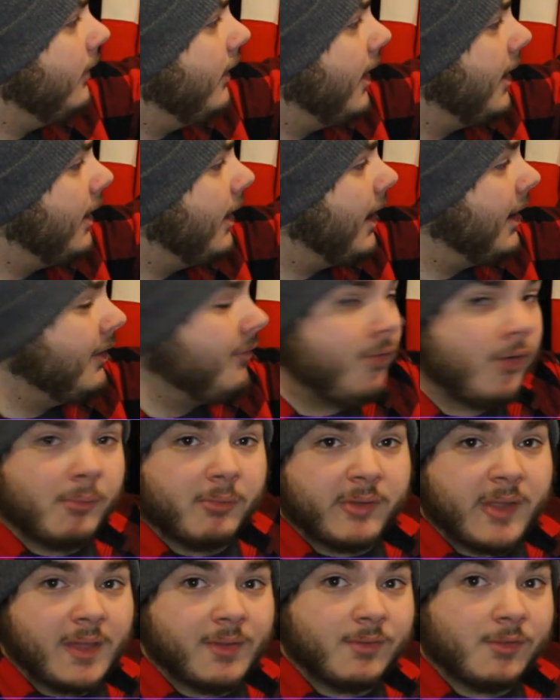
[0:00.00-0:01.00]
any form
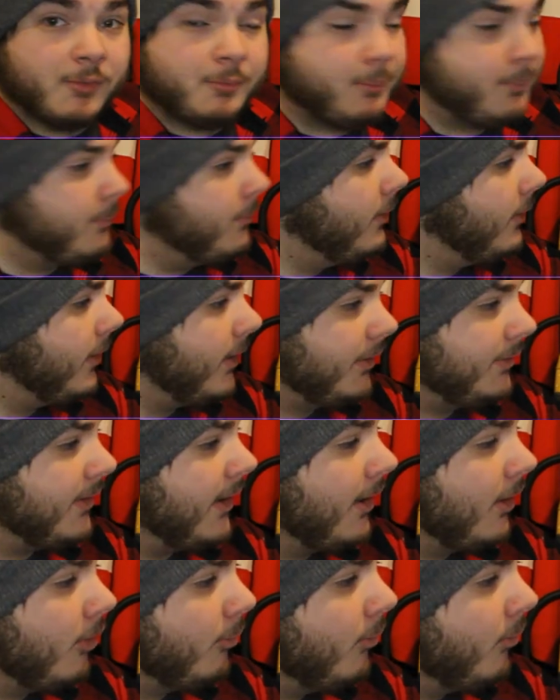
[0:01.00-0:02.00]
of cancer is
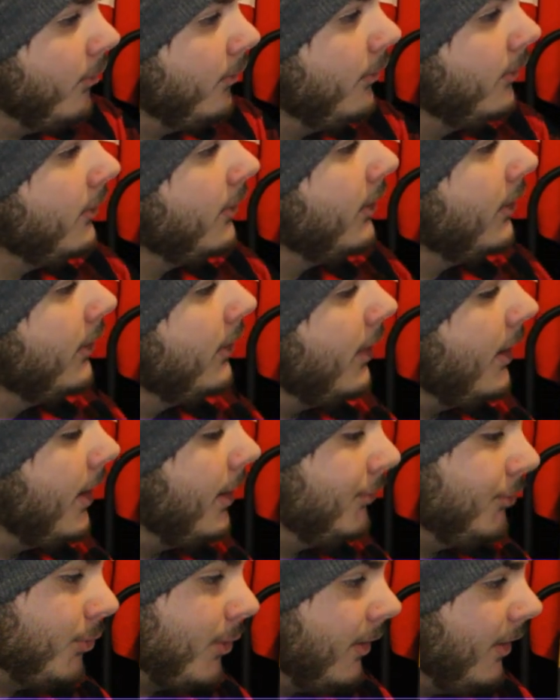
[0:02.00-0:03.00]
terrible.
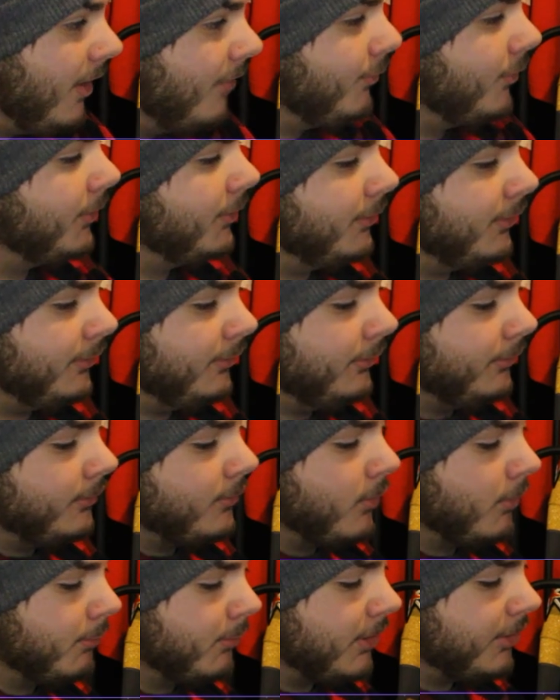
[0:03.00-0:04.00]
So I love when
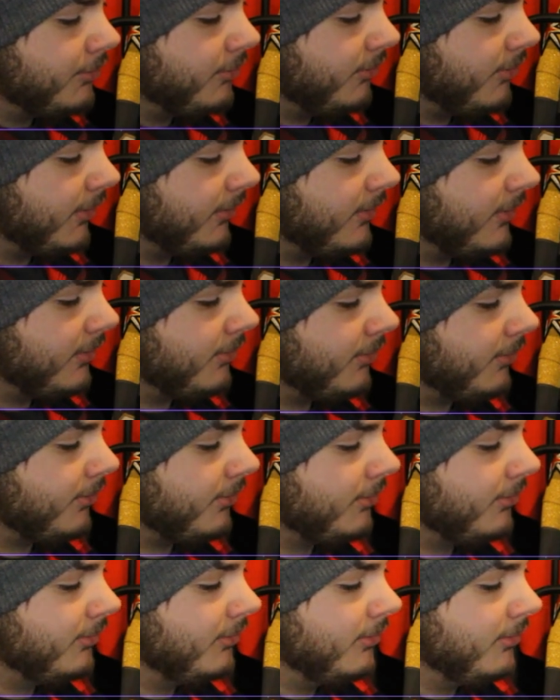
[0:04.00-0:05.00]
corporations like
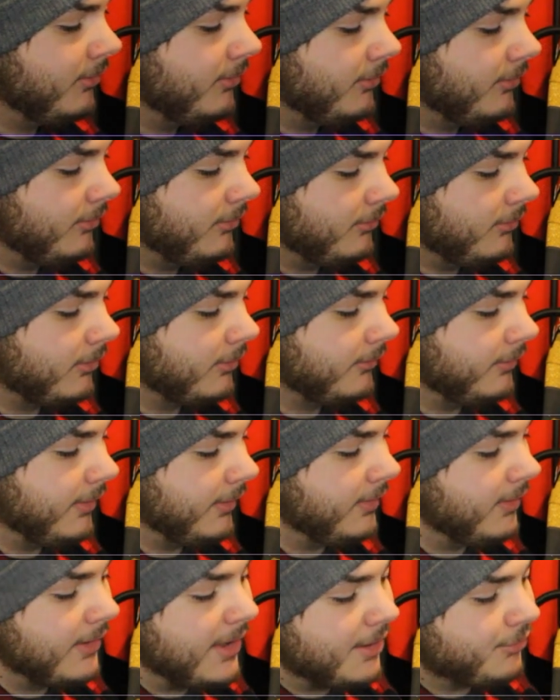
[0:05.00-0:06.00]
this, or
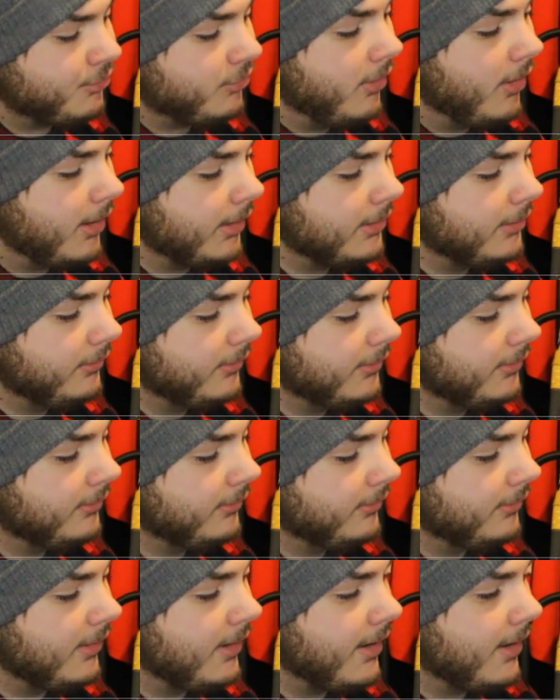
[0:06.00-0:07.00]
like the National Hockey
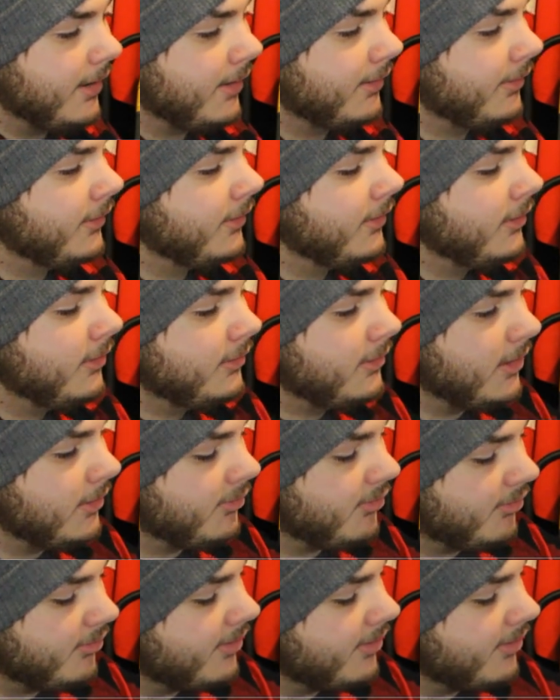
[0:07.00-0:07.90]
League, takes a